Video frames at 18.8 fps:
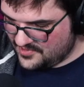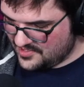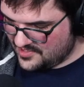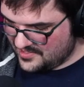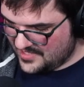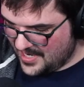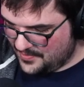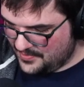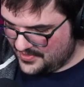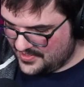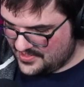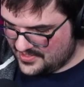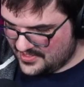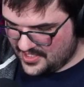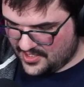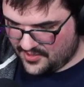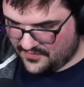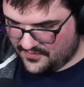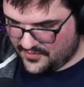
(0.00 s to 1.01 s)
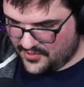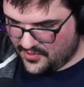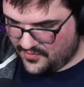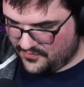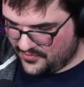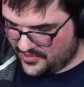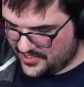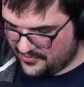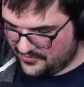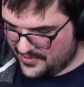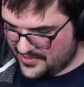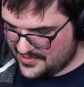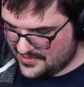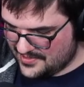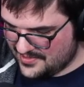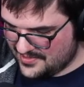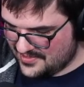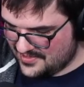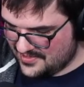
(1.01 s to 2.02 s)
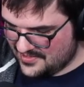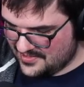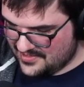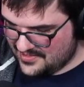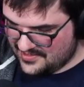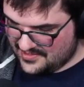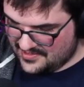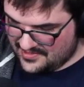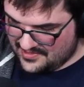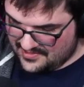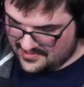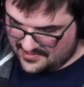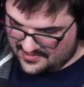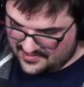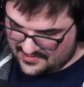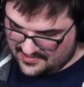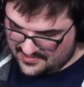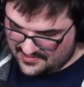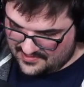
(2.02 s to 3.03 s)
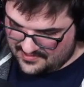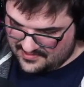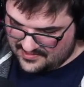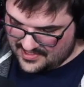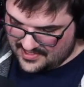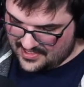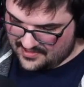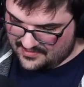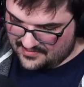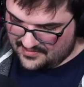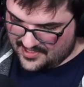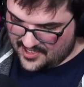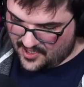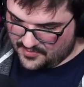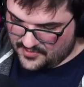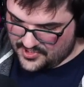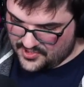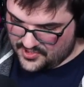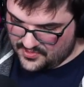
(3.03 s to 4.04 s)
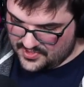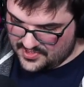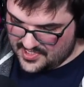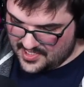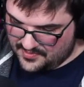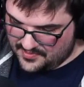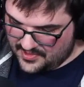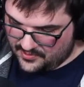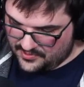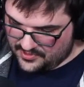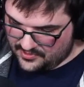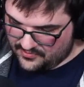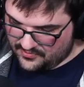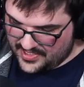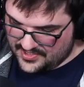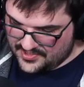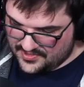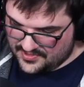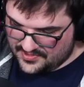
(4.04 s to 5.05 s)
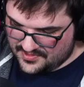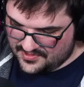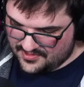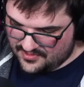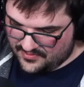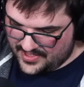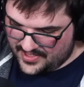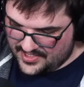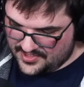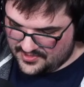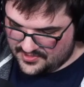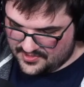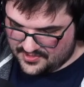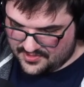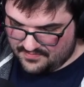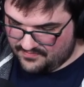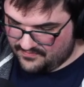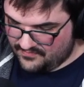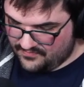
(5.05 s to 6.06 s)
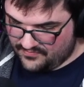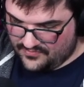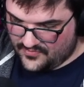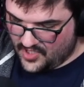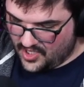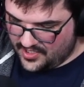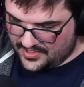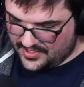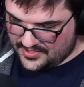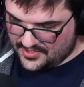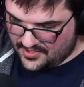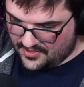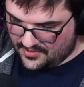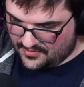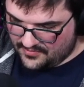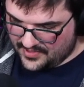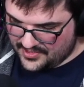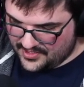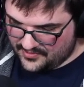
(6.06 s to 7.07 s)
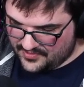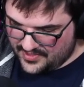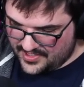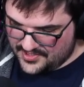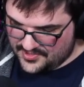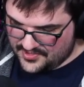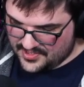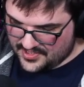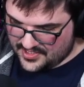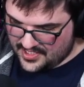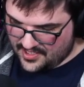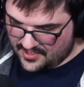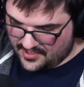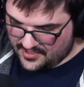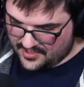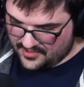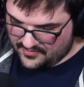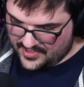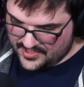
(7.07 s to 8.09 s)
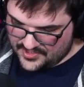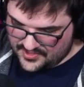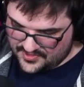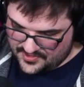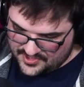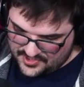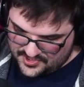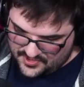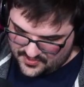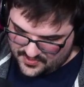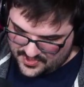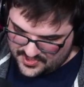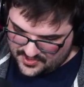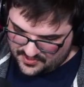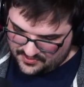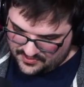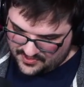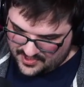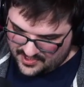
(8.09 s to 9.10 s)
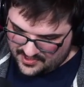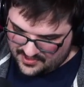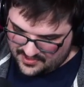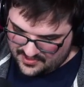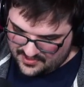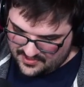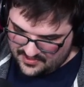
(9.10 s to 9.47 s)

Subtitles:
slapping this together for no freaking reason. Okay, now I'm just doing the same thing with erasers. The erasers on its own, right? The eraser is a chaotic eraser, is just doing its own thing.